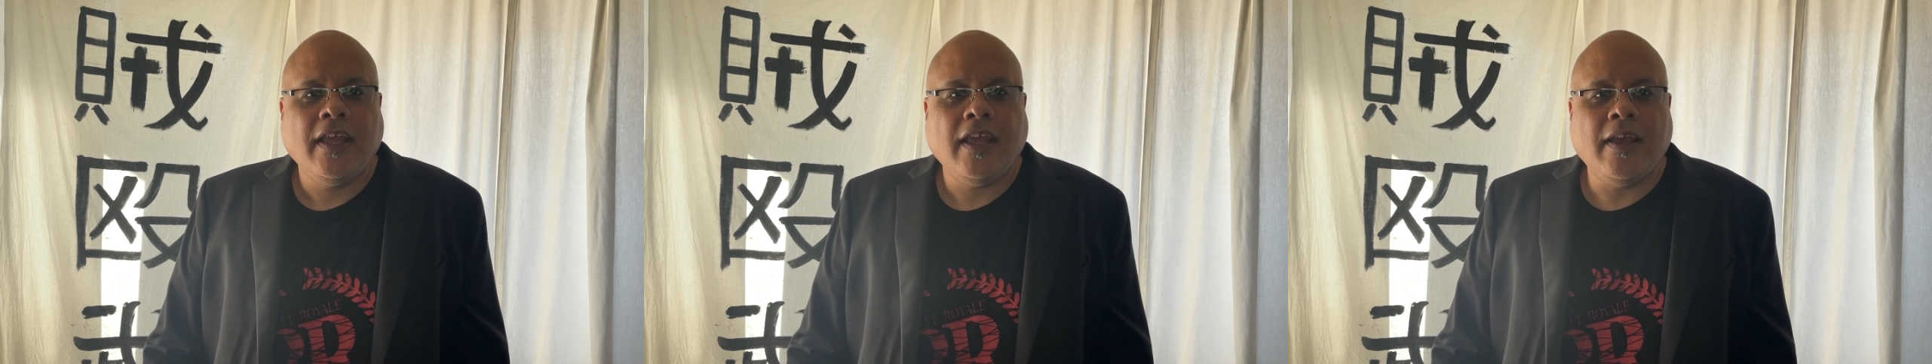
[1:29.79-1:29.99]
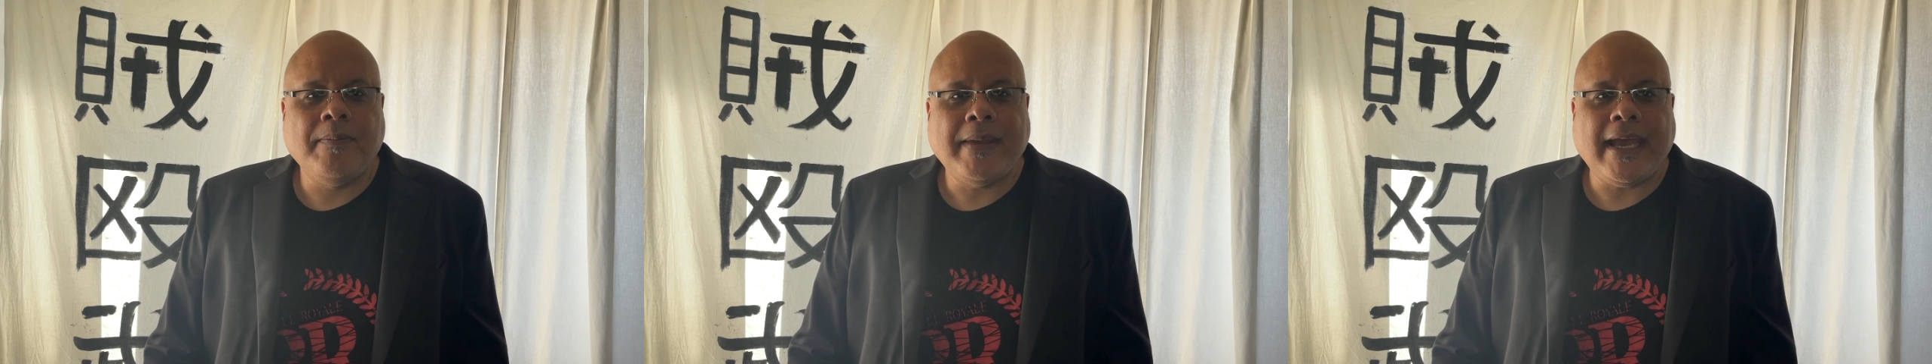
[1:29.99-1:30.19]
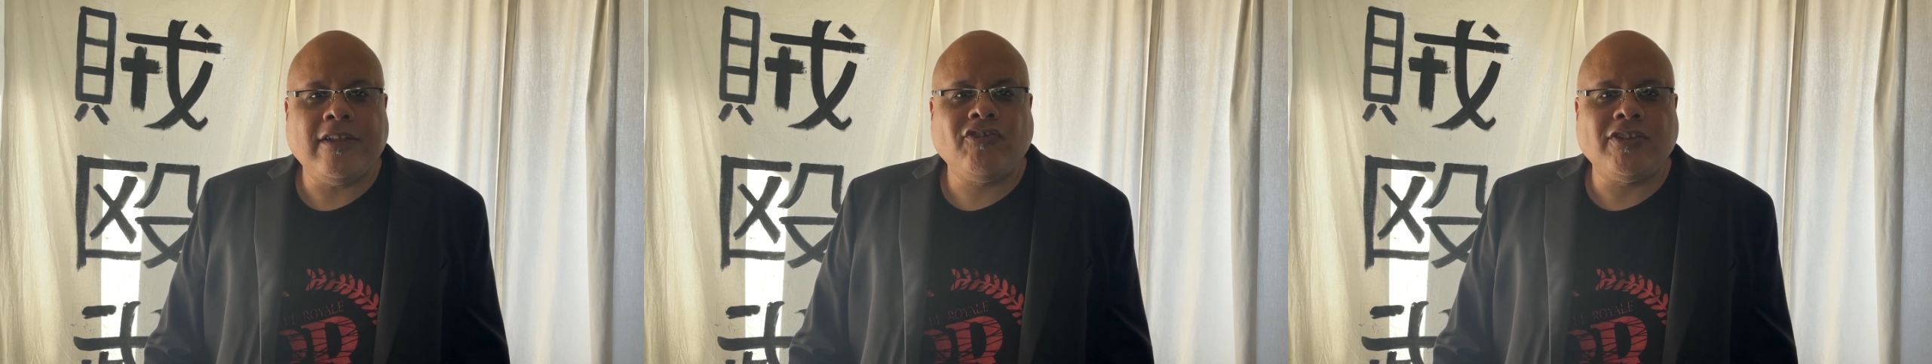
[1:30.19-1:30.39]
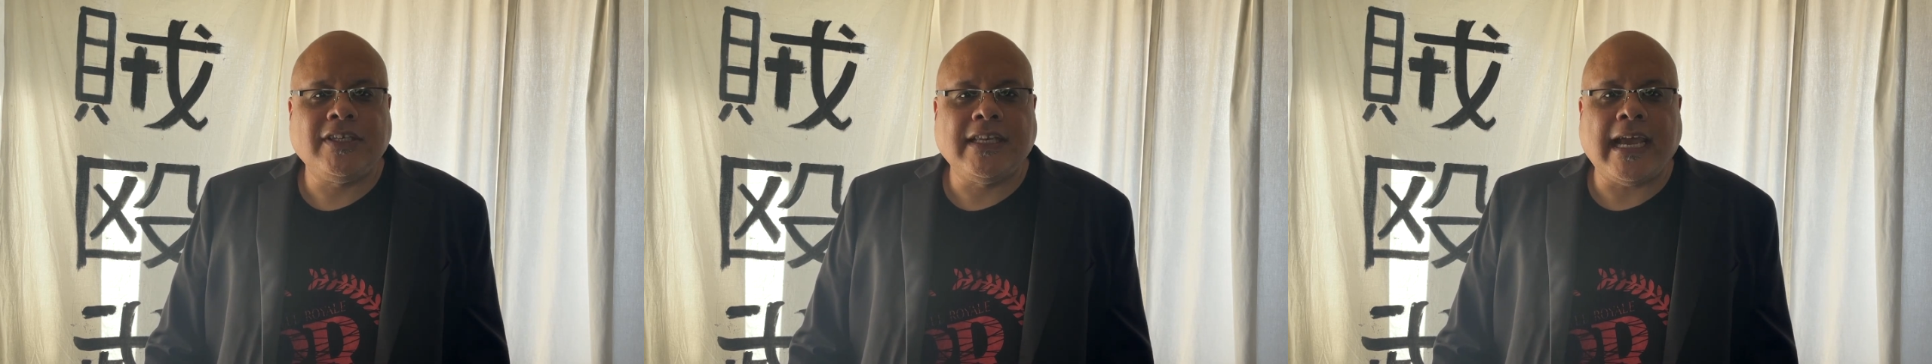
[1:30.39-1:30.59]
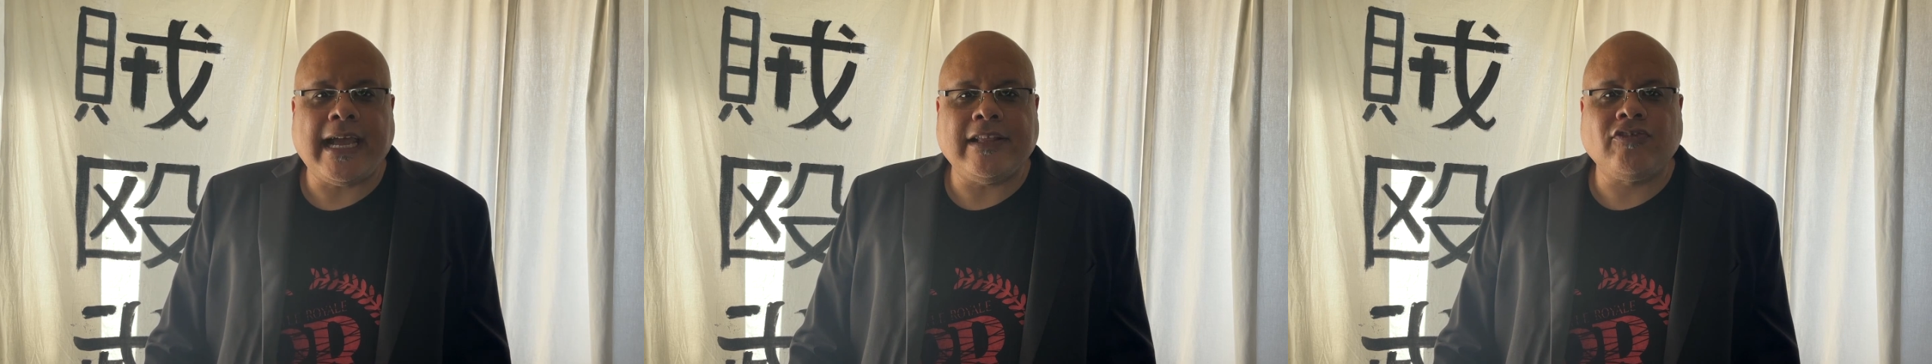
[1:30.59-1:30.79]
Imagine
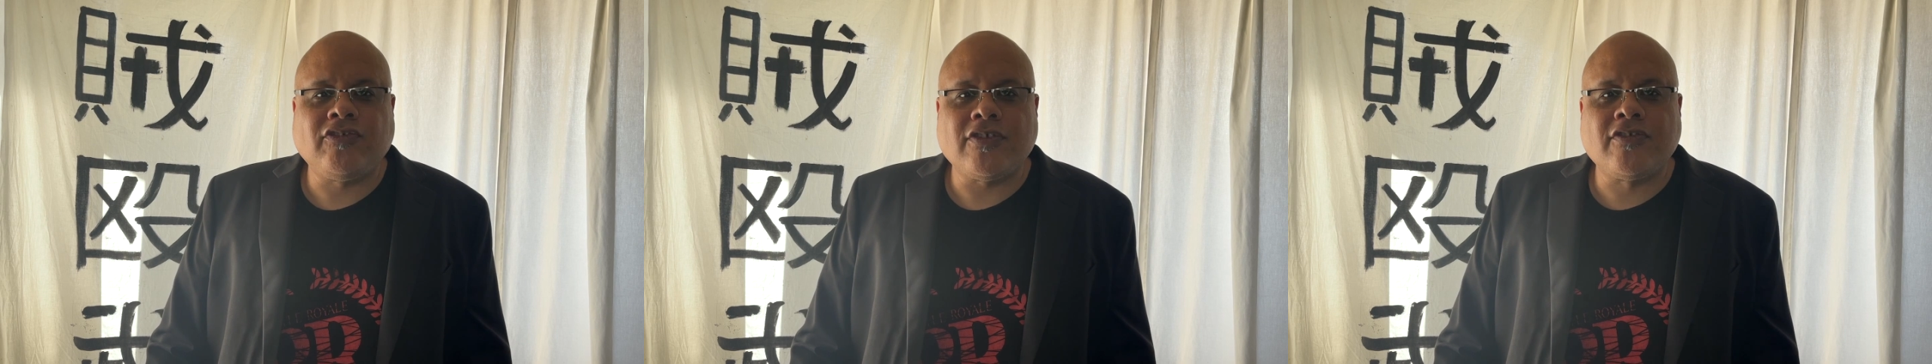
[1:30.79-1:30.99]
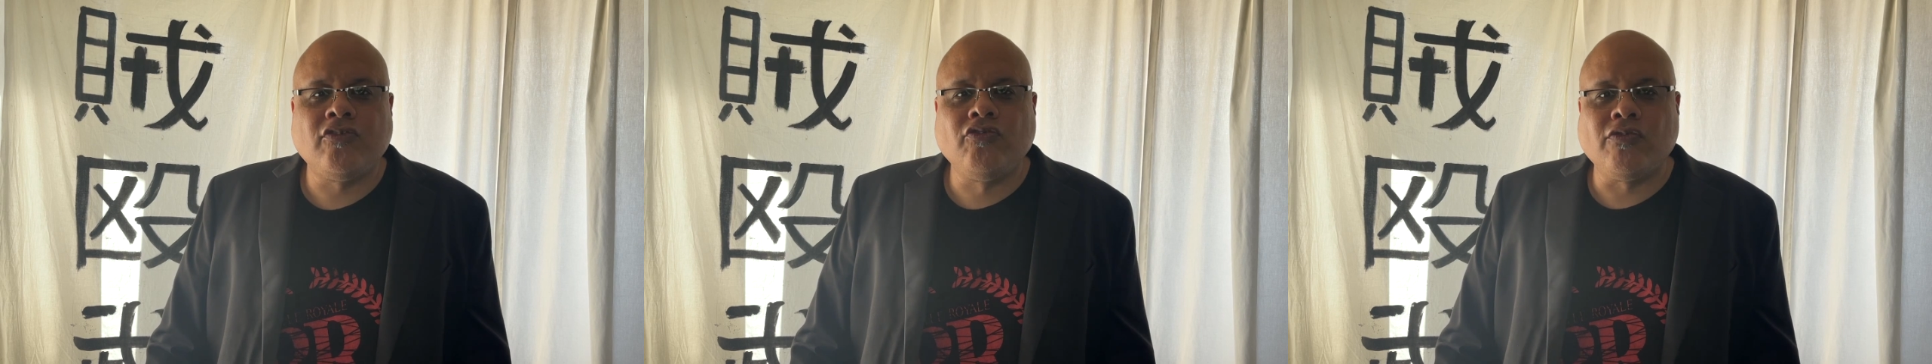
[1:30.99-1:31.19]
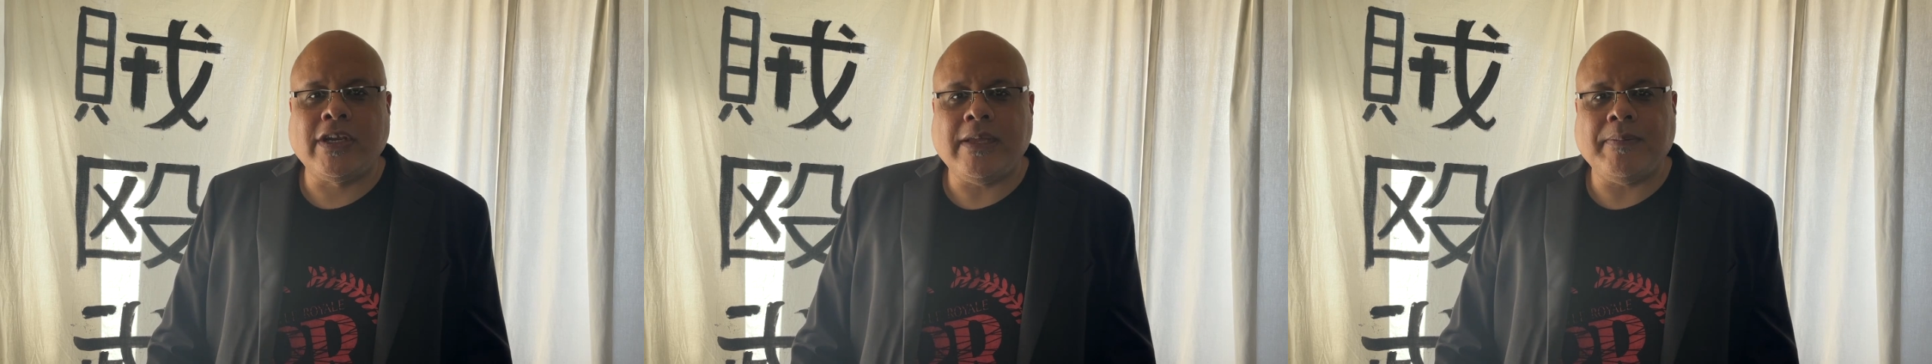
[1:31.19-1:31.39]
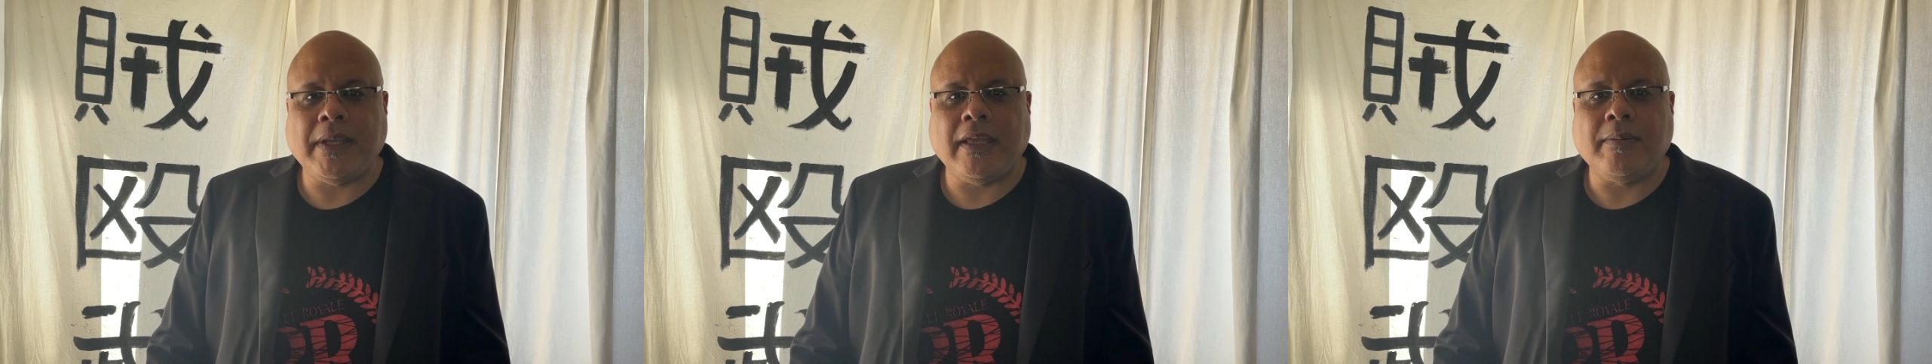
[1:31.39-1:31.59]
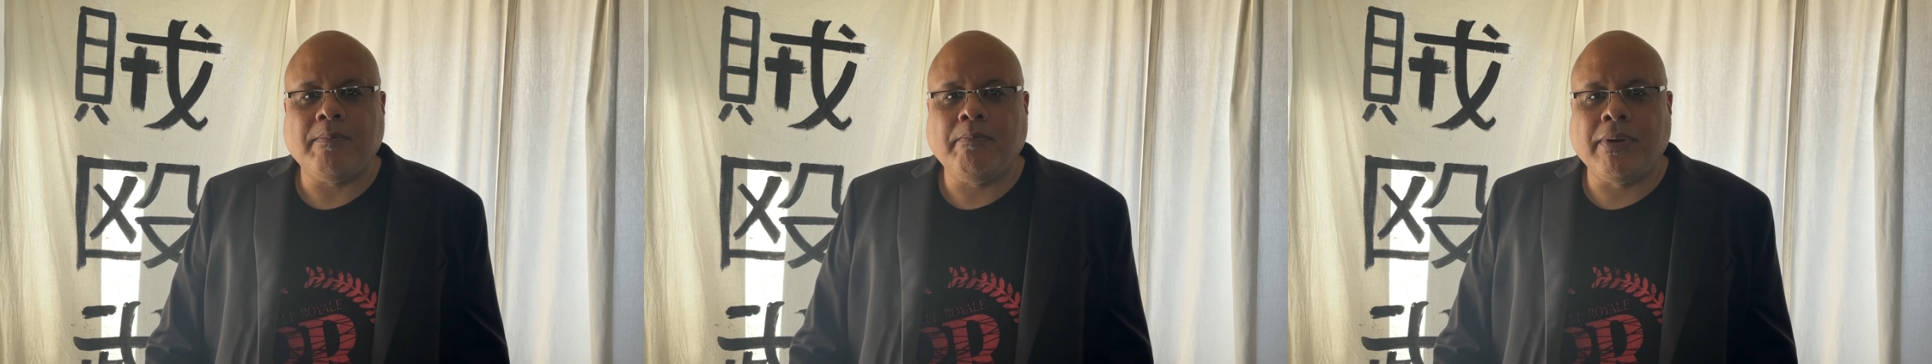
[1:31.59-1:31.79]
not just dreaming,